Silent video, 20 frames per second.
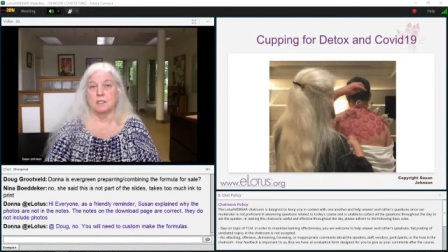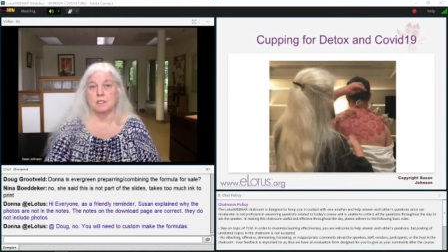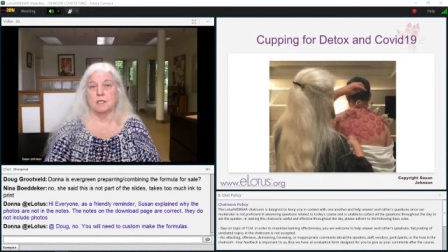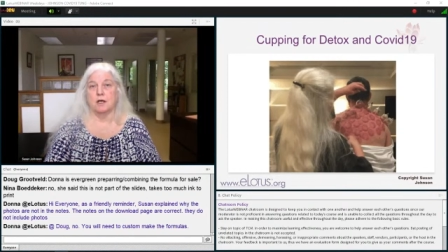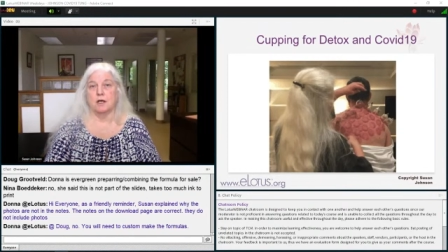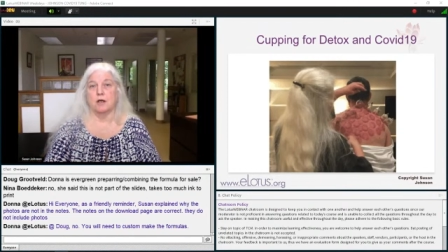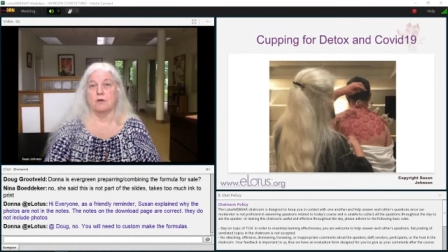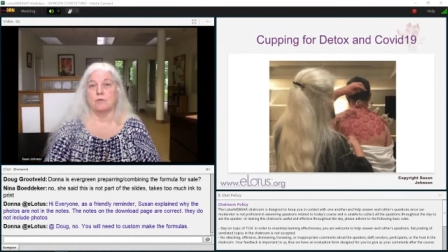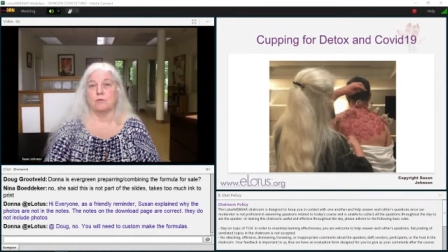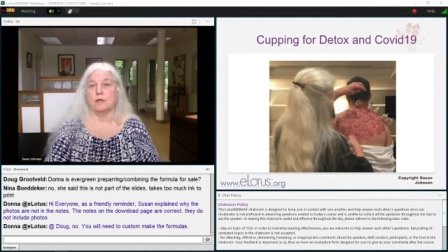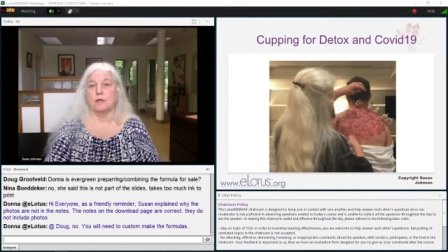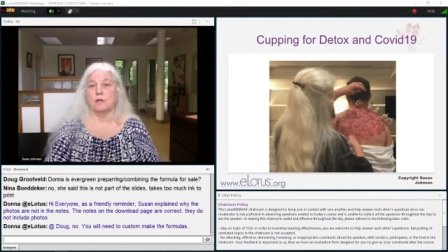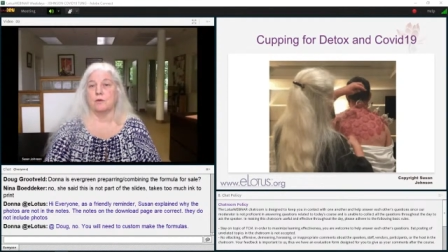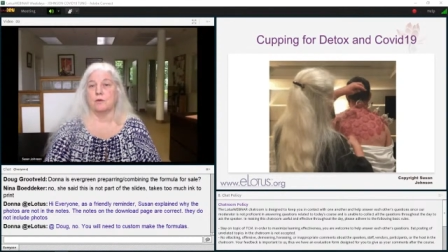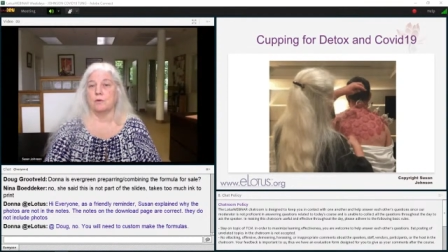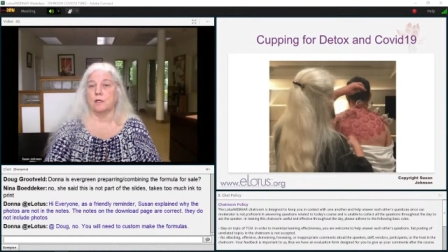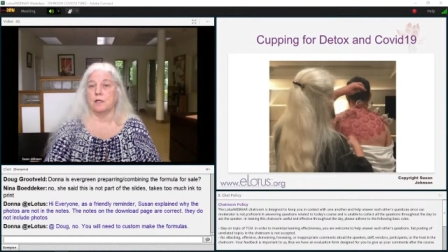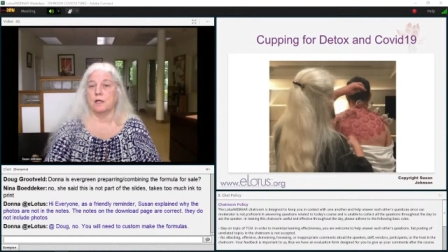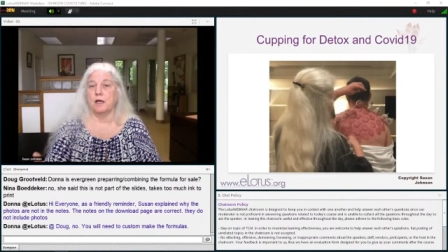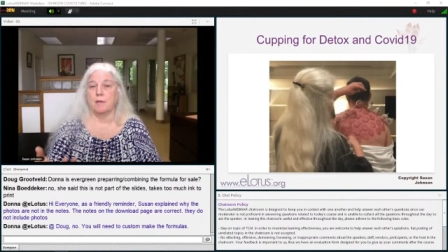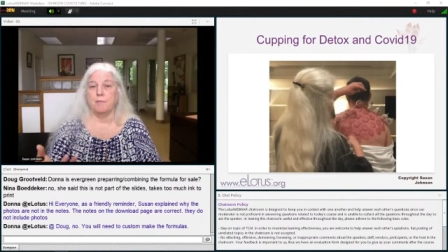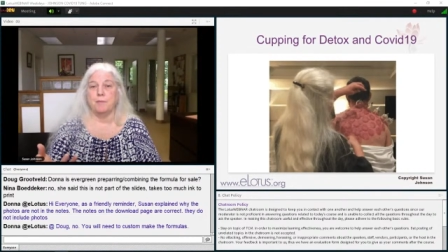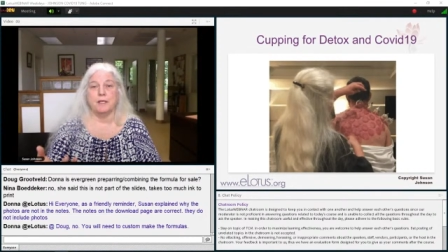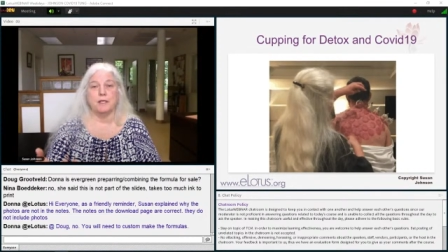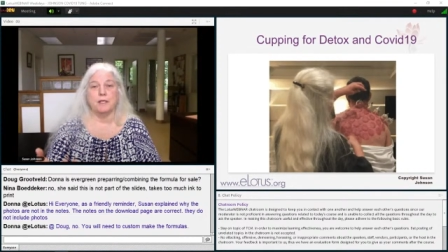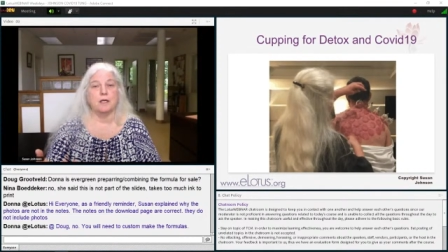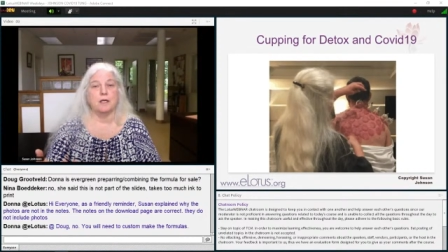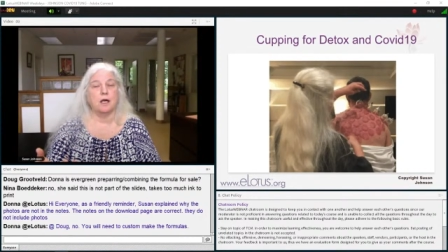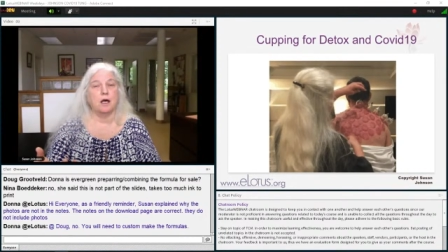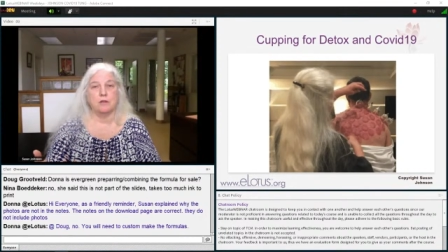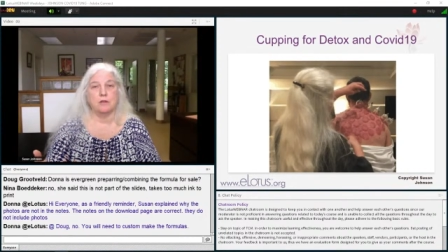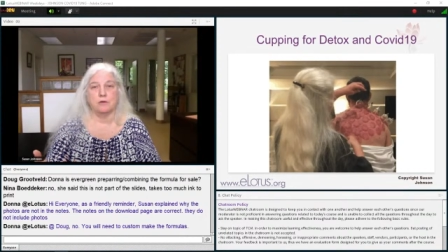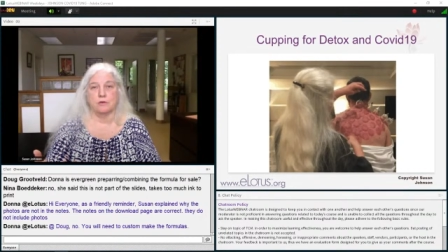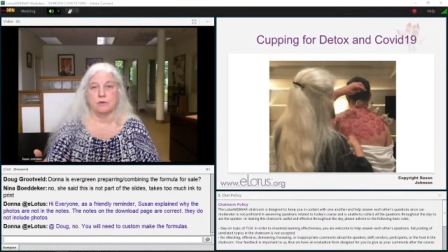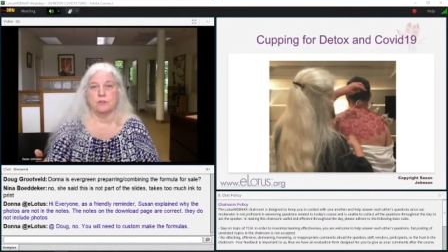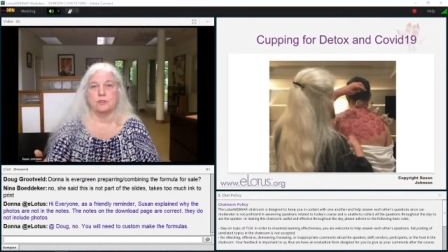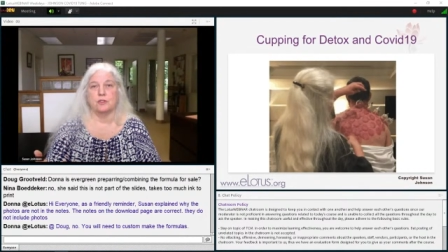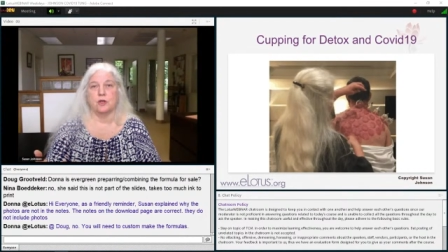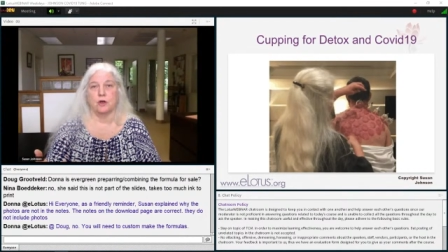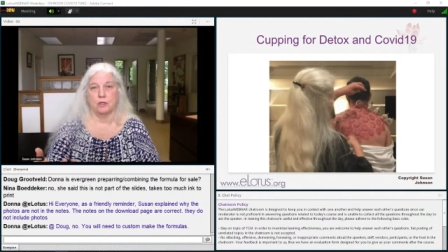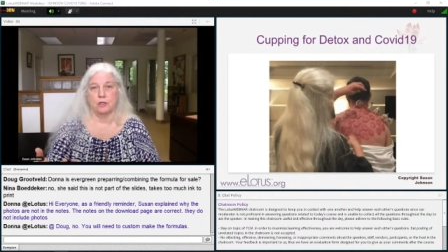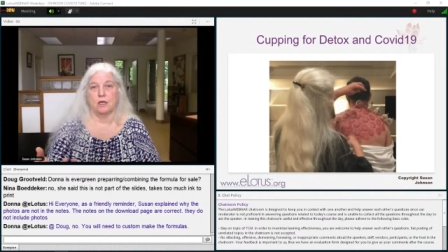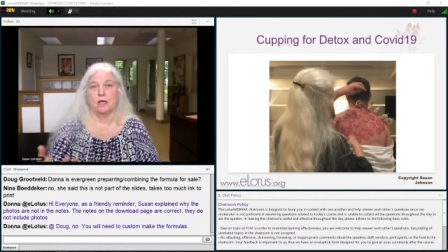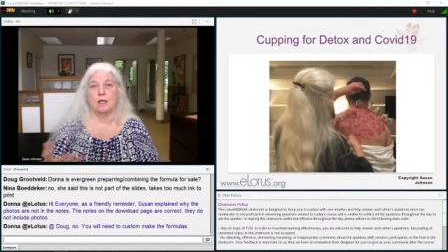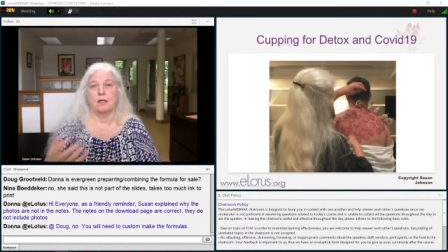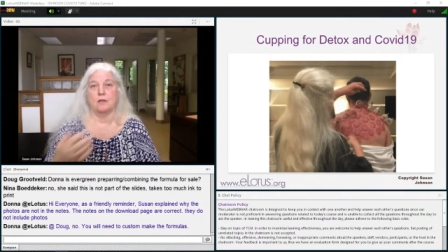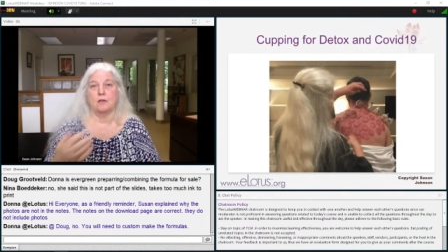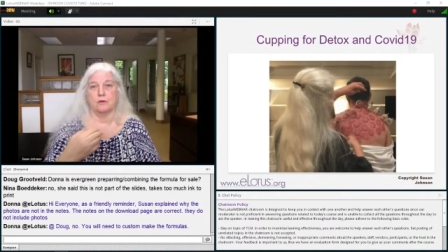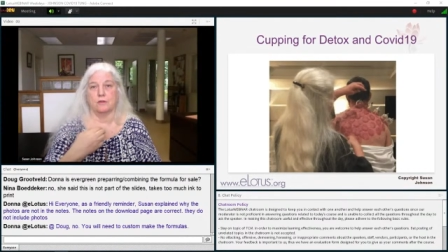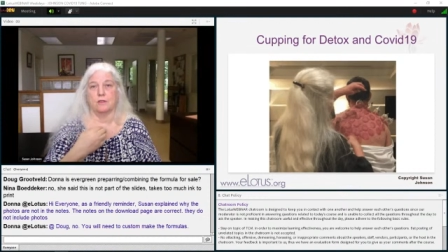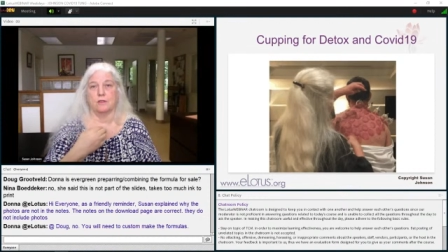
Now, a cupping color, a dark color,